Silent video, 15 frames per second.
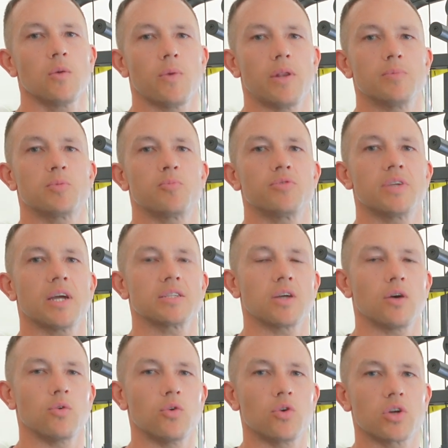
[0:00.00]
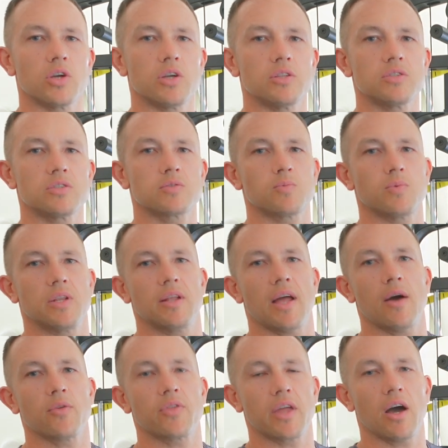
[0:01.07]
We need them to protect our organs. We need a
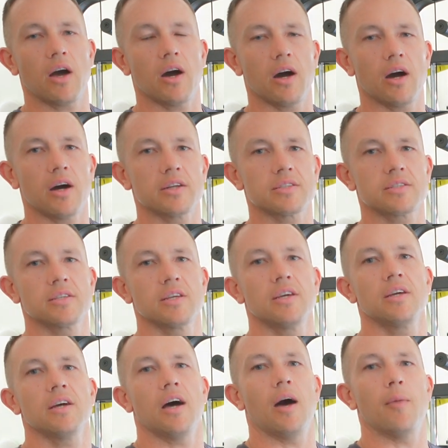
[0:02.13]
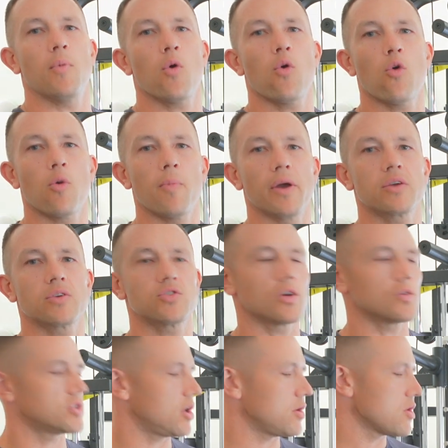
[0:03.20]
healthy heart, hormone
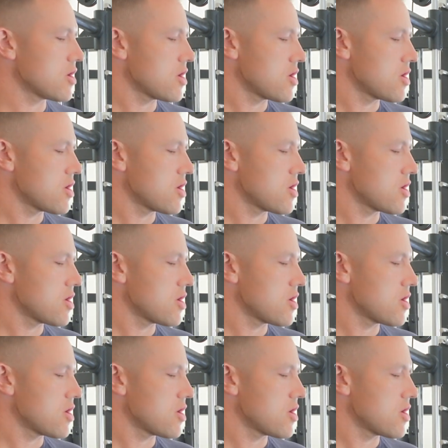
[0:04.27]
control. So